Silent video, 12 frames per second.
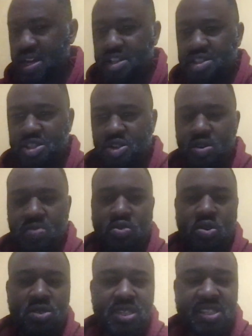Jodam
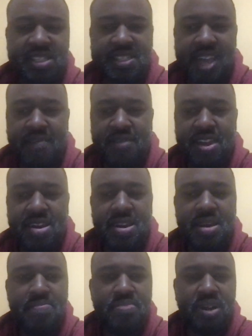rolls a
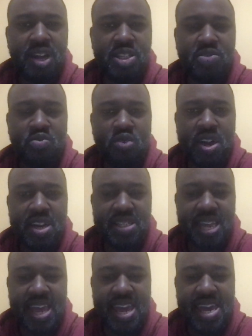7, +1
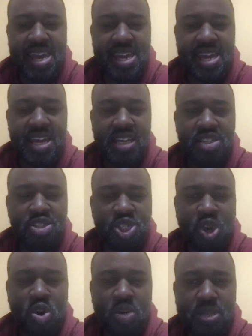is 8.
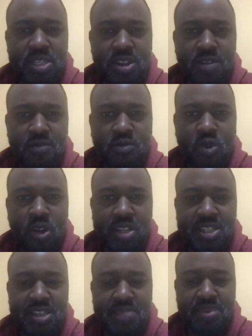Jodam is going to fall
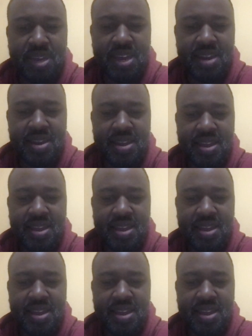into the pit.